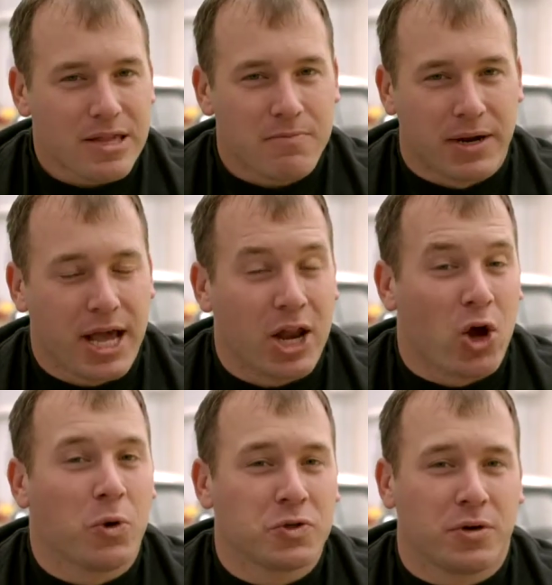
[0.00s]
My dad
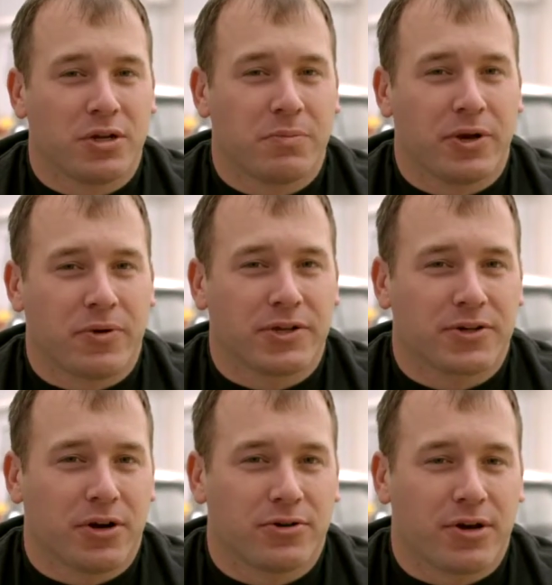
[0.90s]
always wanted to be a race
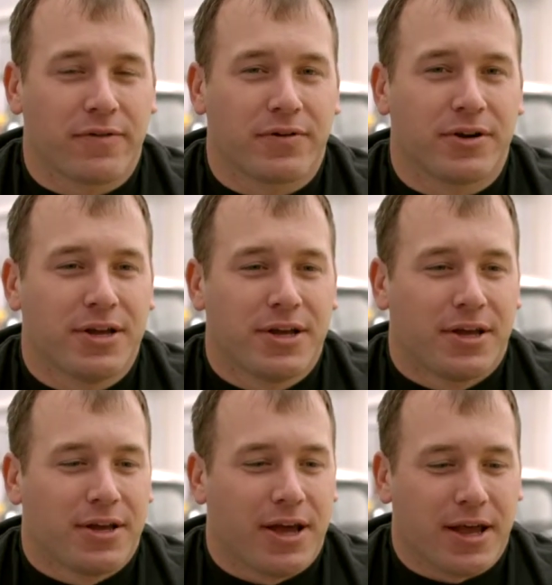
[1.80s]
car driver
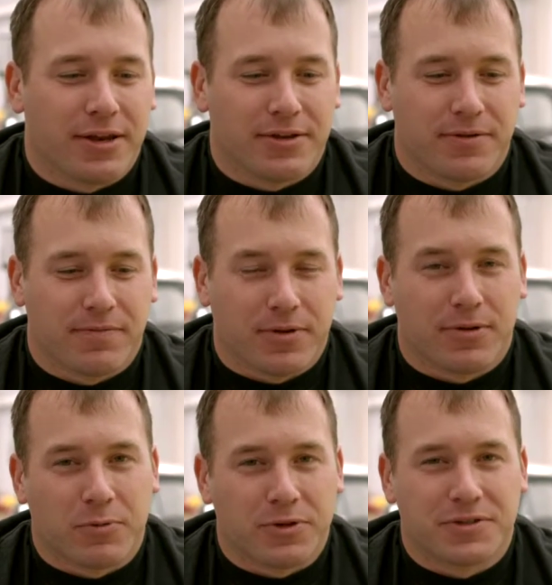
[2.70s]
and
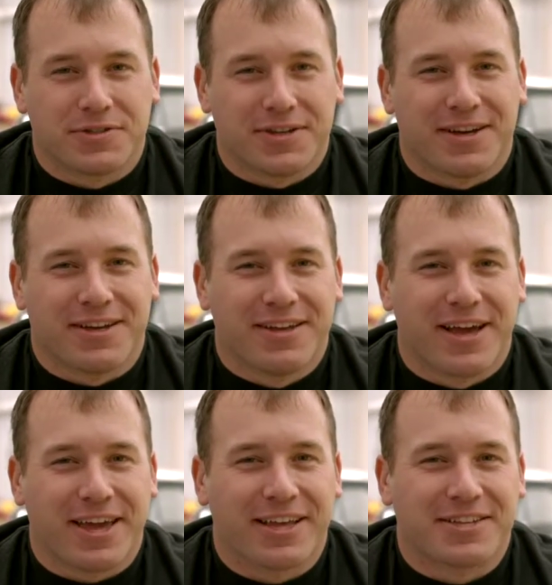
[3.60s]
was,
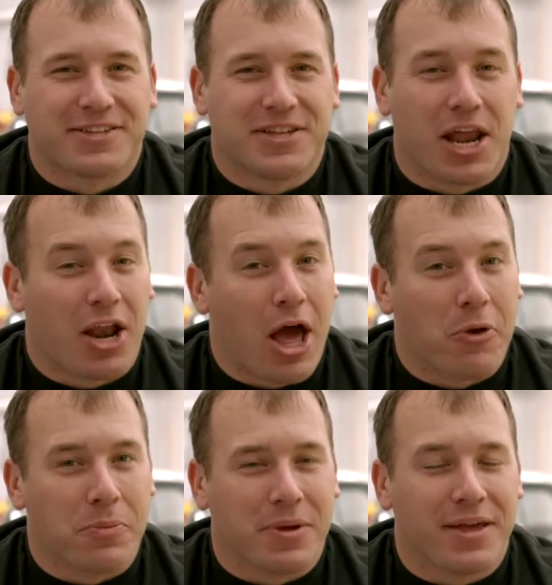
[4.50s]
I guess, not
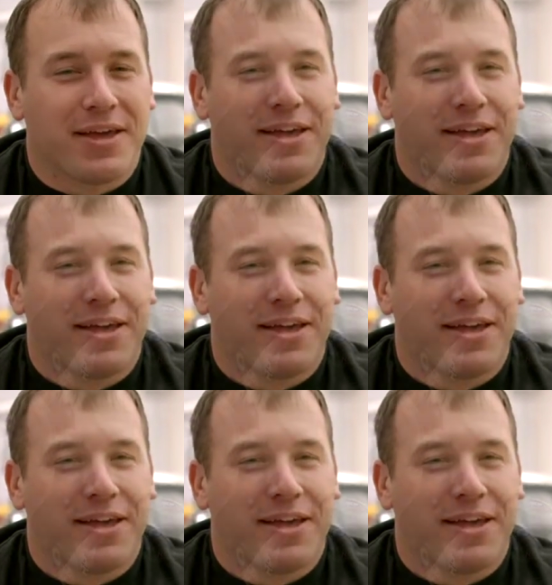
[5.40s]
allowed to be.